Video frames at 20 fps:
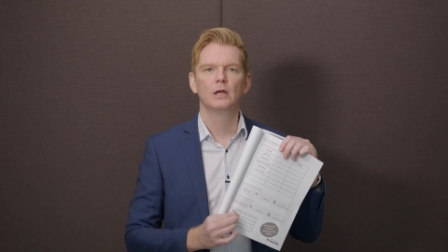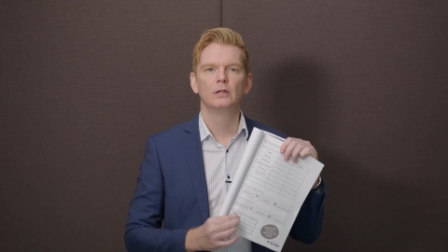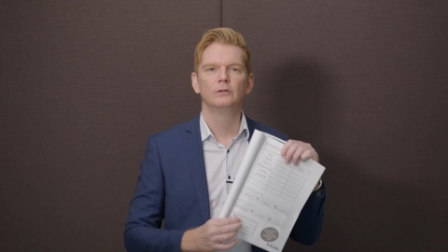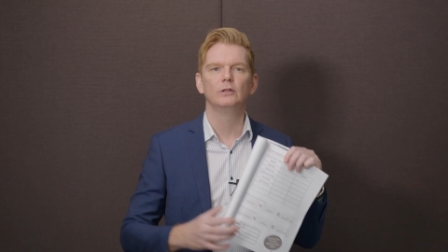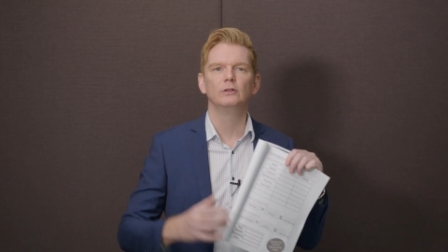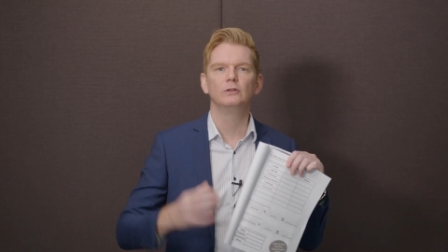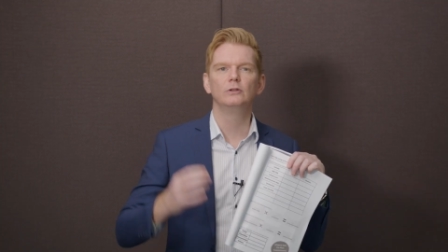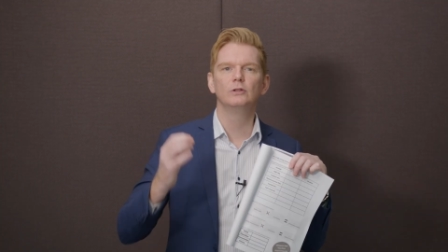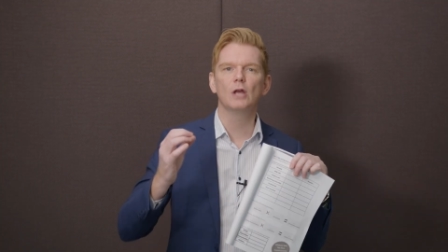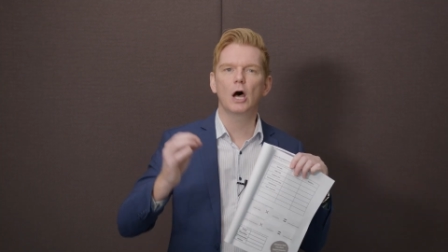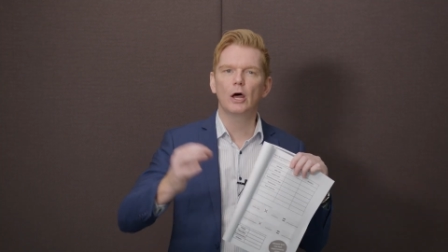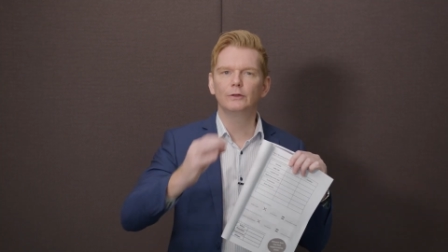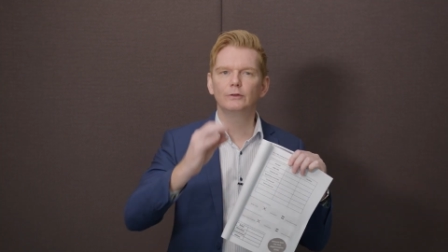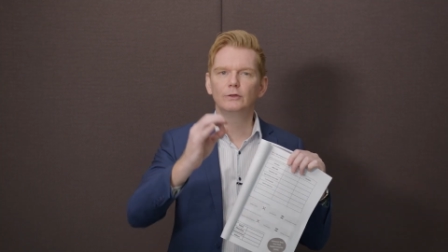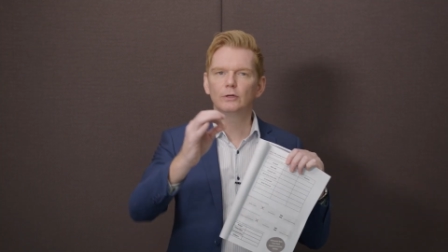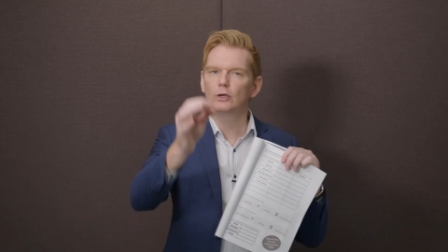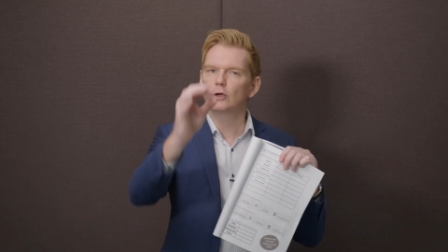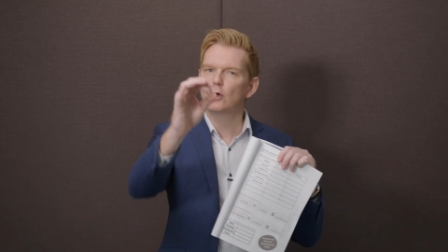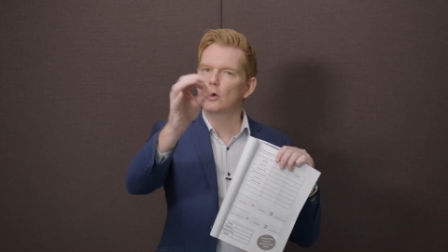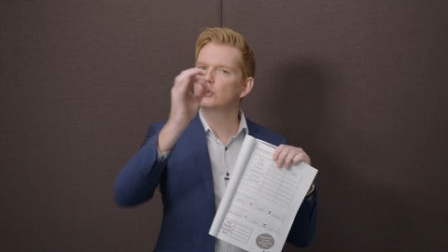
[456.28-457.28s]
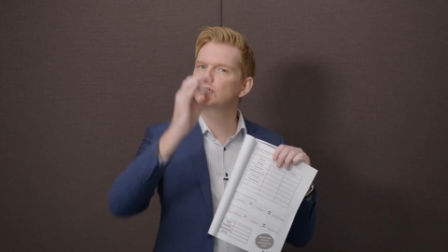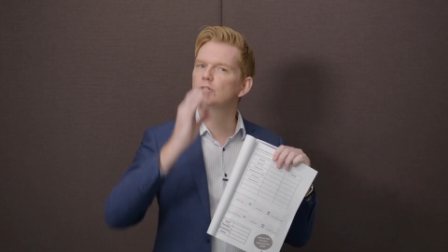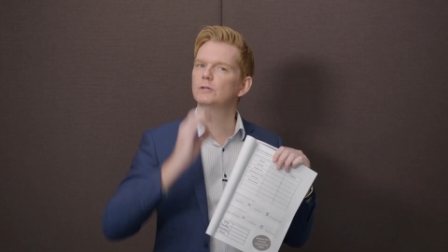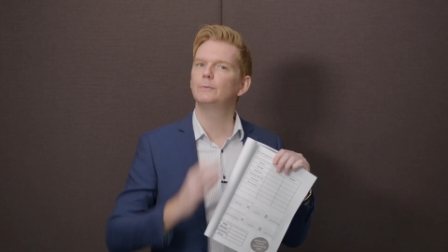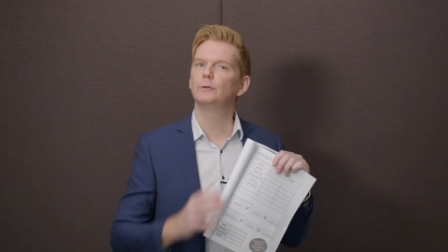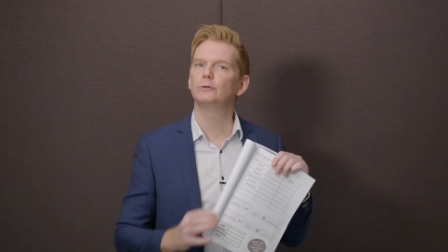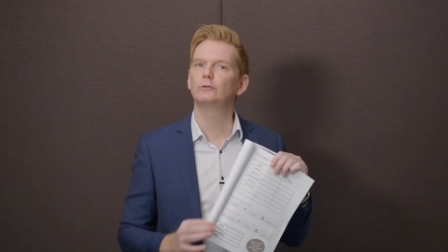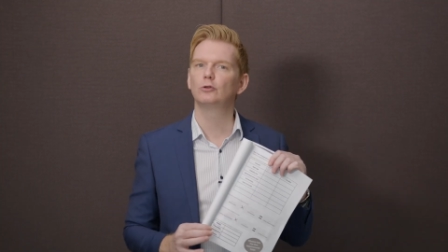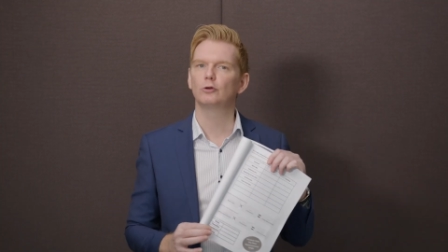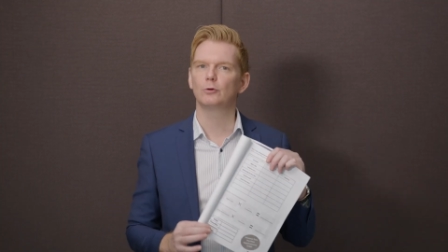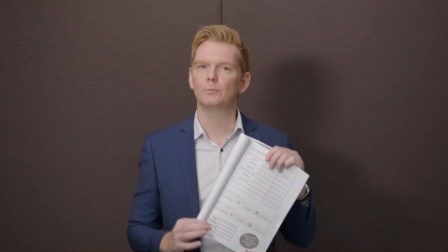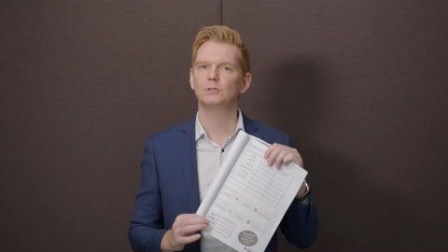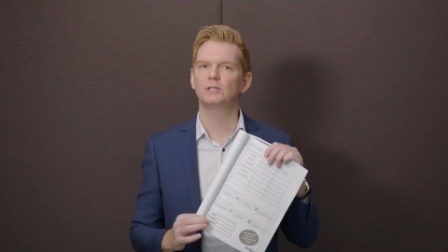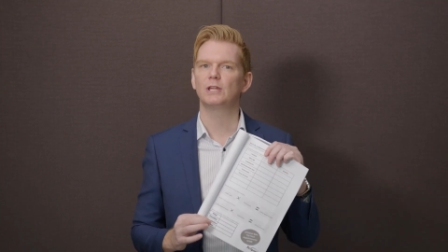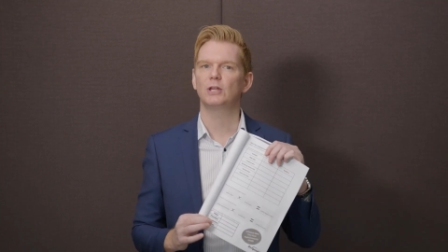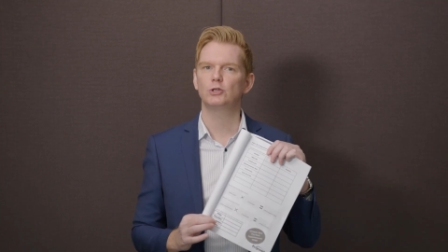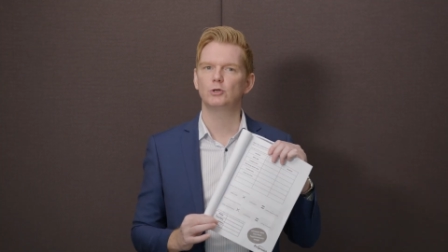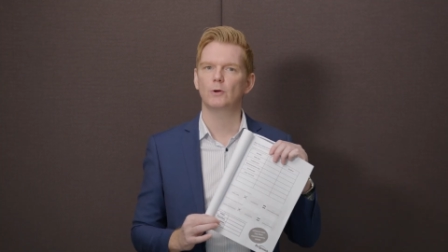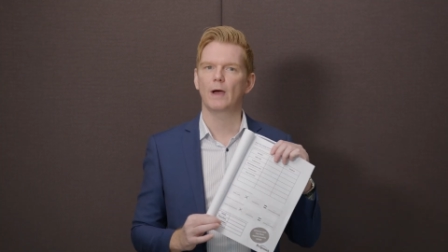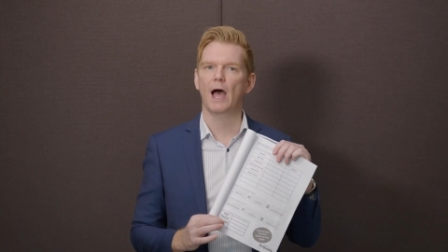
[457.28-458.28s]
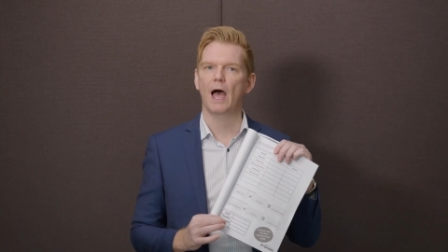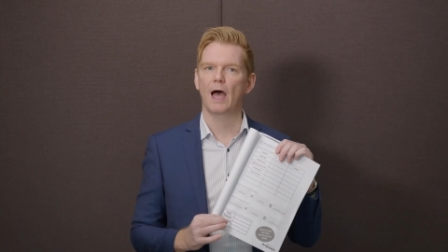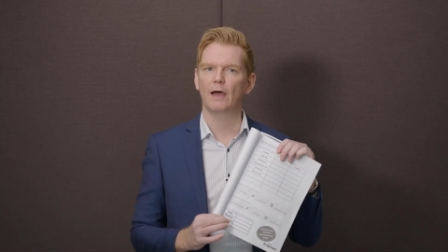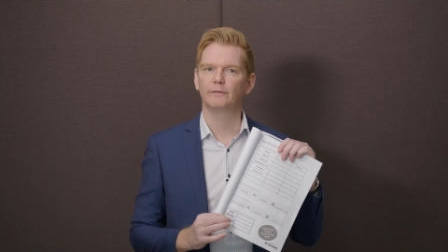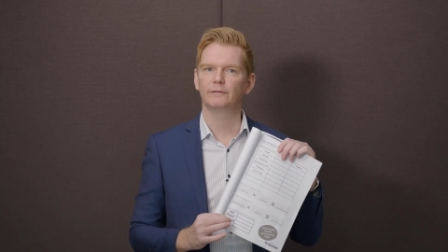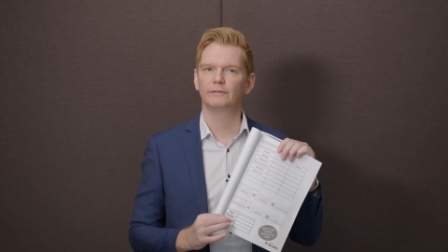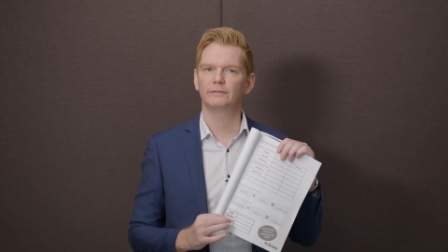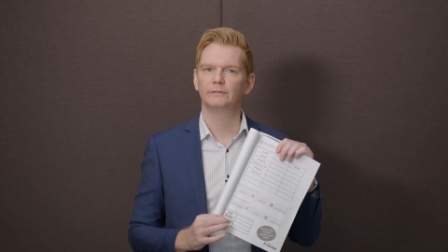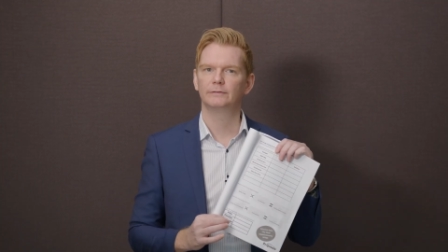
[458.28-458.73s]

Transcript: the non-negotiable terms that you have.